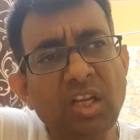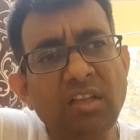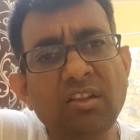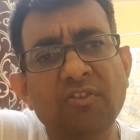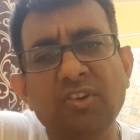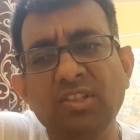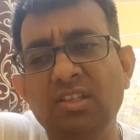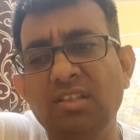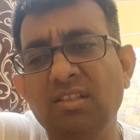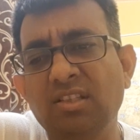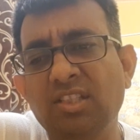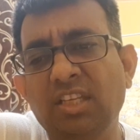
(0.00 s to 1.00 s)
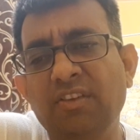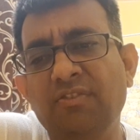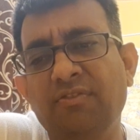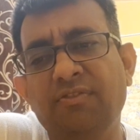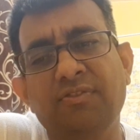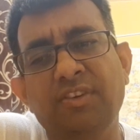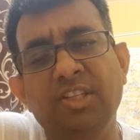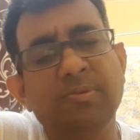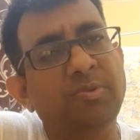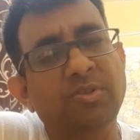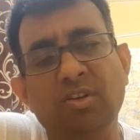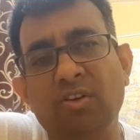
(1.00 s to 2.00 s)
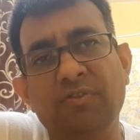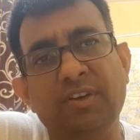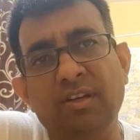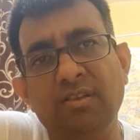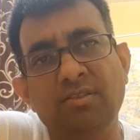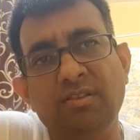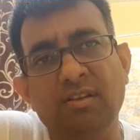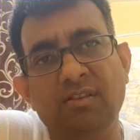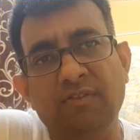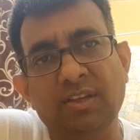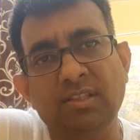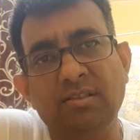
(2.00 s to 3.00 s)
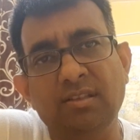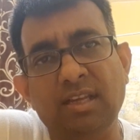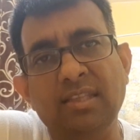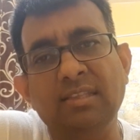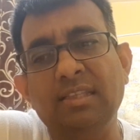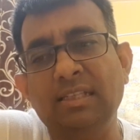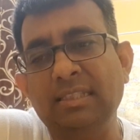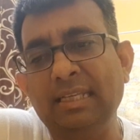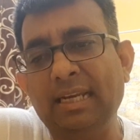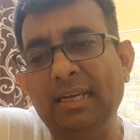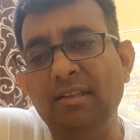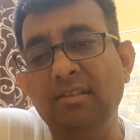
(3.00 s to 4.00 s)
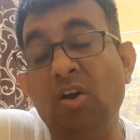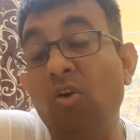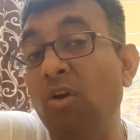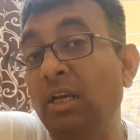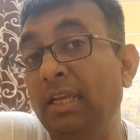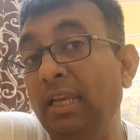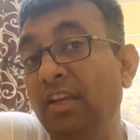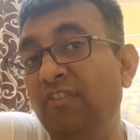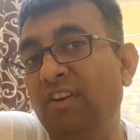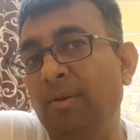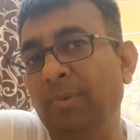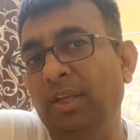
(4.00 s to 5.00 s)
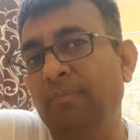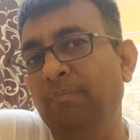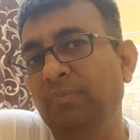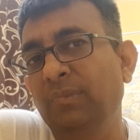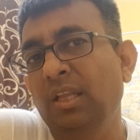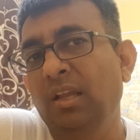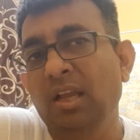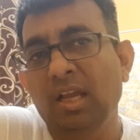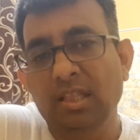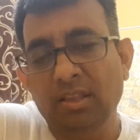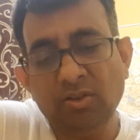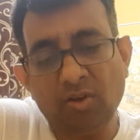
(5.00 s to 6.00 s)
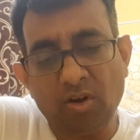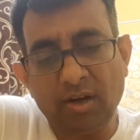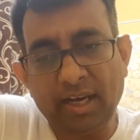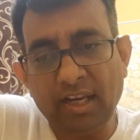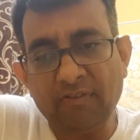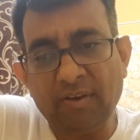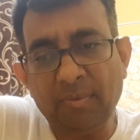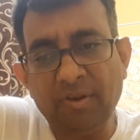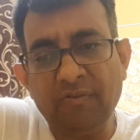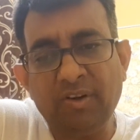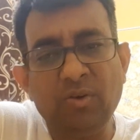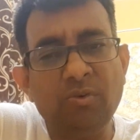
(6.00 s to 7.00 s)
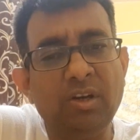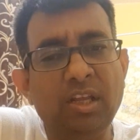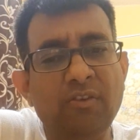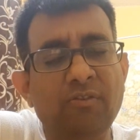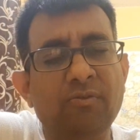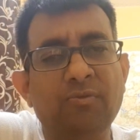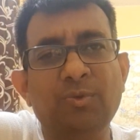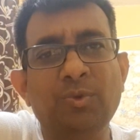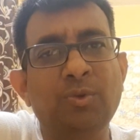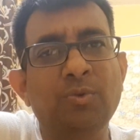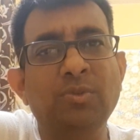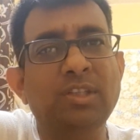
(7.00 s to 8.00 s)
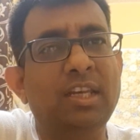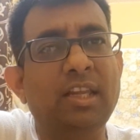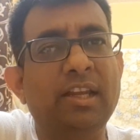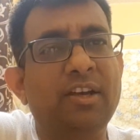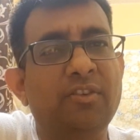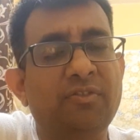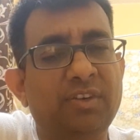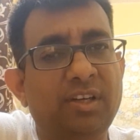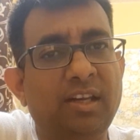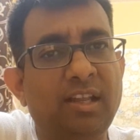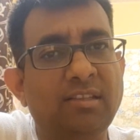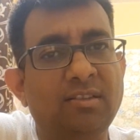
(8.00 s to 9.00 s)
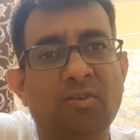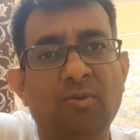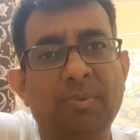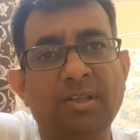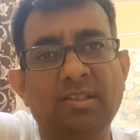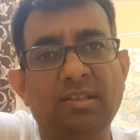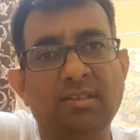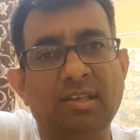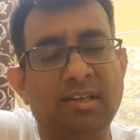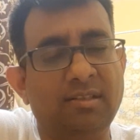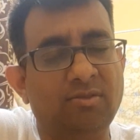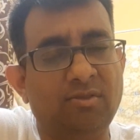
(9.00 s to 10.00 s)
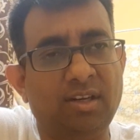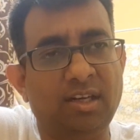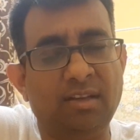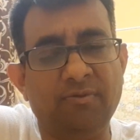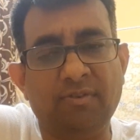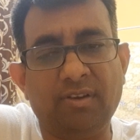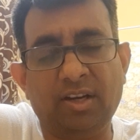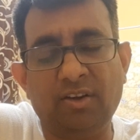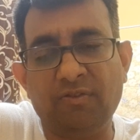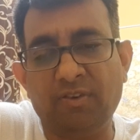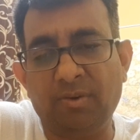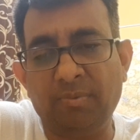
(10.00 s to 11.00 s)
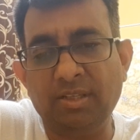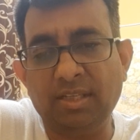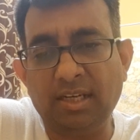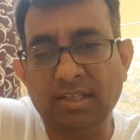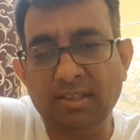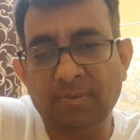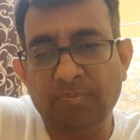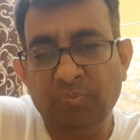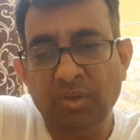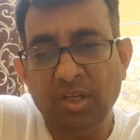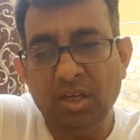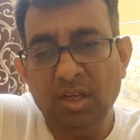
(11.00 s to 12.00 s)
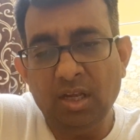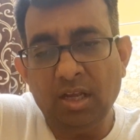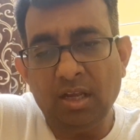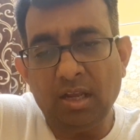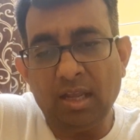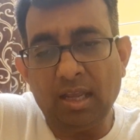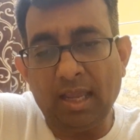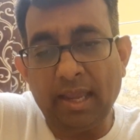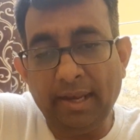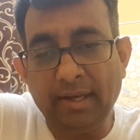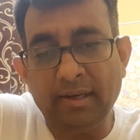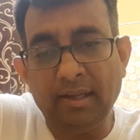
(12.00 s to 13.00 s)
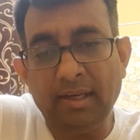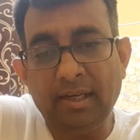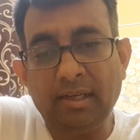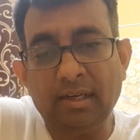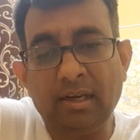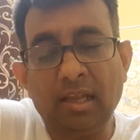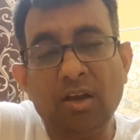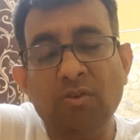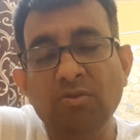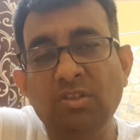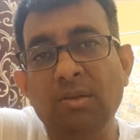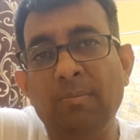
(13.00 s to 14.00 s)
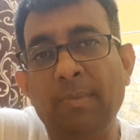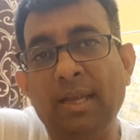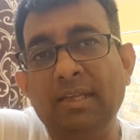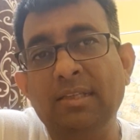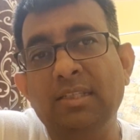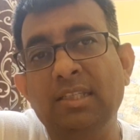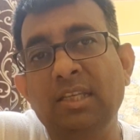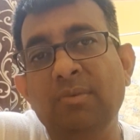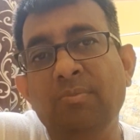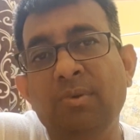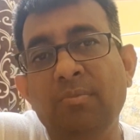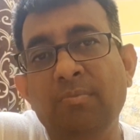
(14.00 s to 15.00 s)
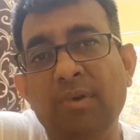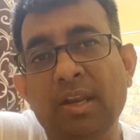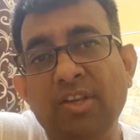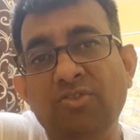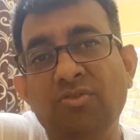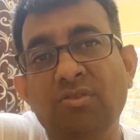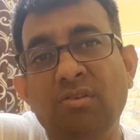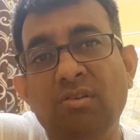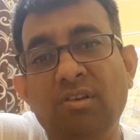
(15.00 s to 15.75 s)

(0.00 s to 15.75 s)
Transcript: The first is the safe disposal of industrial waste, and the second is the organic farming. The organic farming, we don't have to use any kind of fertilizer or pesticides or any kind of herbicides, and it allows the maximum natural